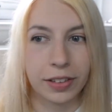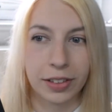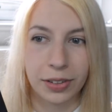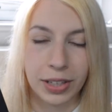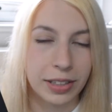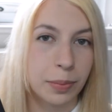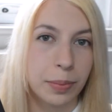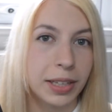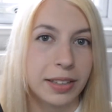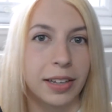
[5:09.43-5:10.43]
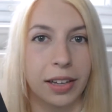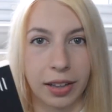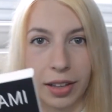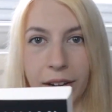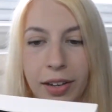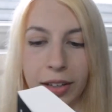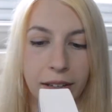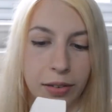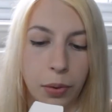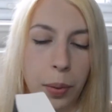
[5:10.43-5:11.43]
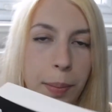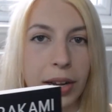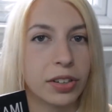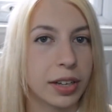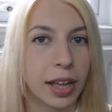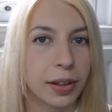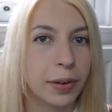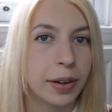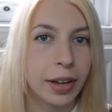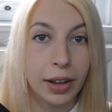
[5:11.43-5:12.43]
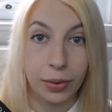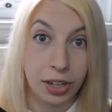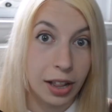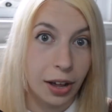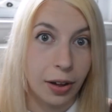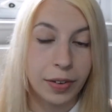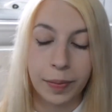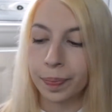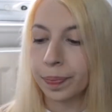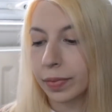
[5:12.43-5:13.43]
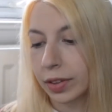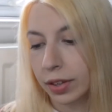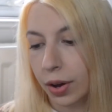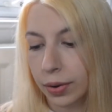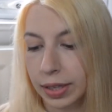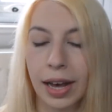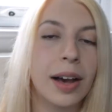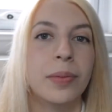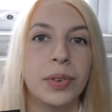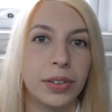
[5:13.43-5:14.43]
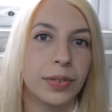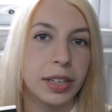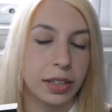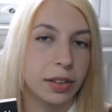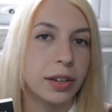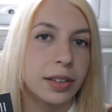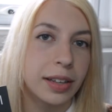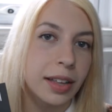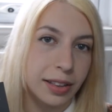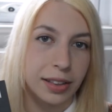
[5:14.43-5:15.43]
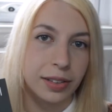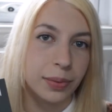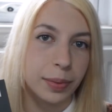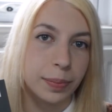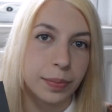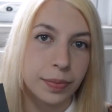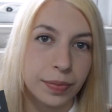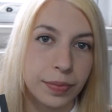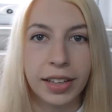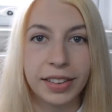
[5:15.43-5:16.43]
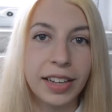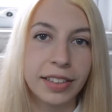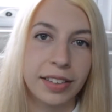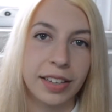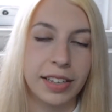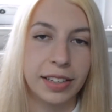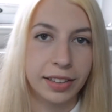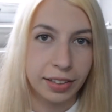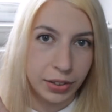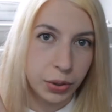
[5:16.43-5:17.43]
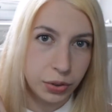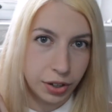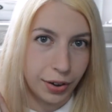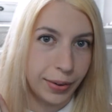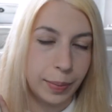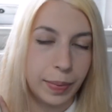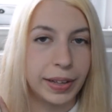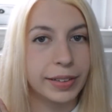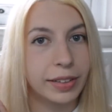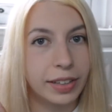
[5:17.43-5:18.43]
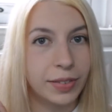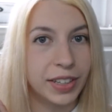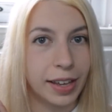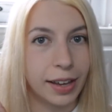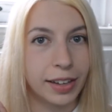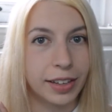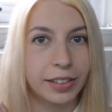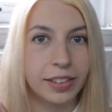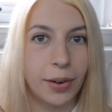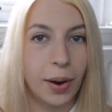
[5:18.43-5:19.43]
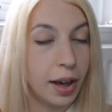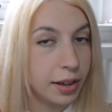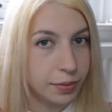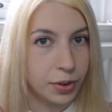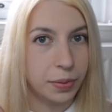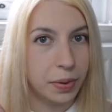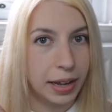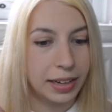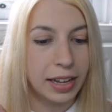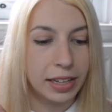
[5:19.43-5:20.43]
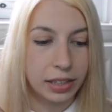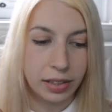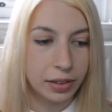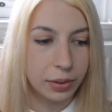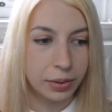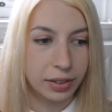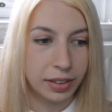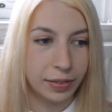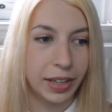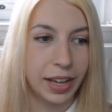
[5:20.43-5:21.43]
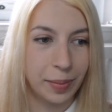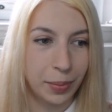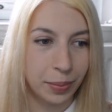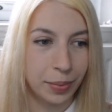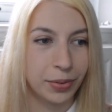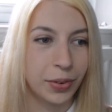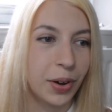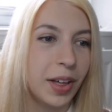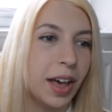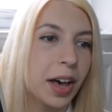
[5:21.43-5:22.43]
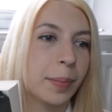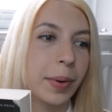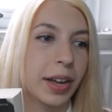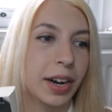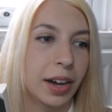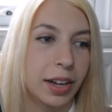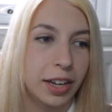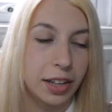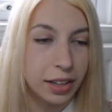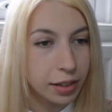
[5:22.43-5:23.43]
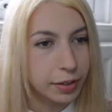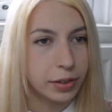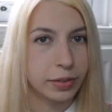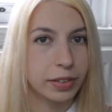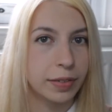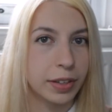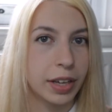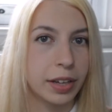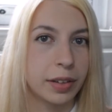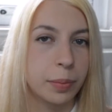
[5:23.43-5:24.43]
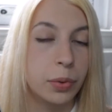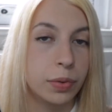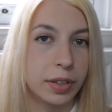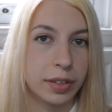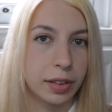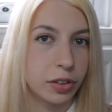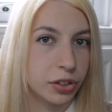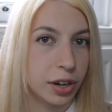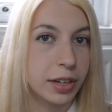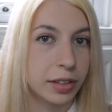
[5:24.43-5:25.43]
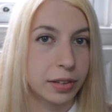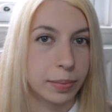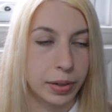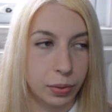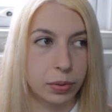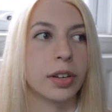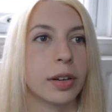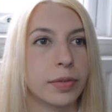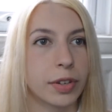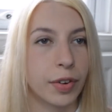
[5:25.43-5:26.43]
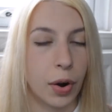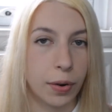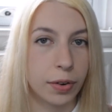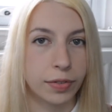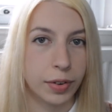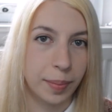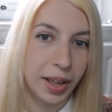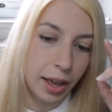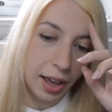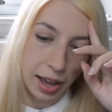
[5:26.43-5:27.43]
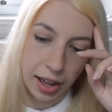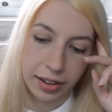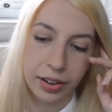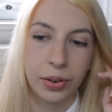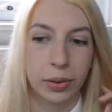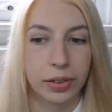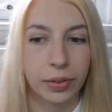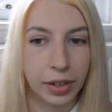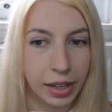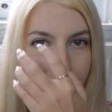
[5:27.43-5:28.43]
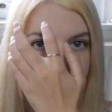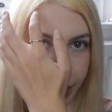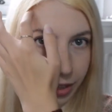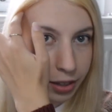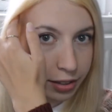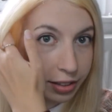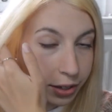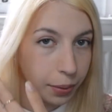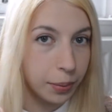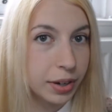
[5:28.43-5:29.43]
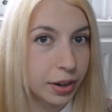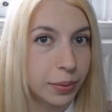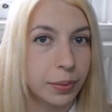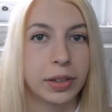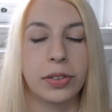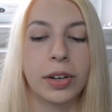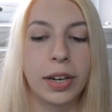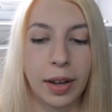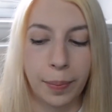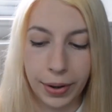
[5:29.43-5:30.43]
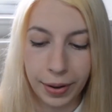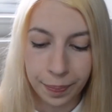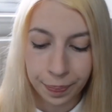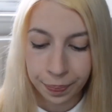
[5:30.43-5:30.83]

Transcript: They're so like simplistic and they like all match together, which I love. So yeah, I'm really excited to get to this one. Next is Cujo by Stephen King. So I have not read a single Stephen King book before, but I love a lot of Stephen King movies. Like The Shining is my all-time favourite horror film, and I also really like The Secret Window with Johnny Depp in it.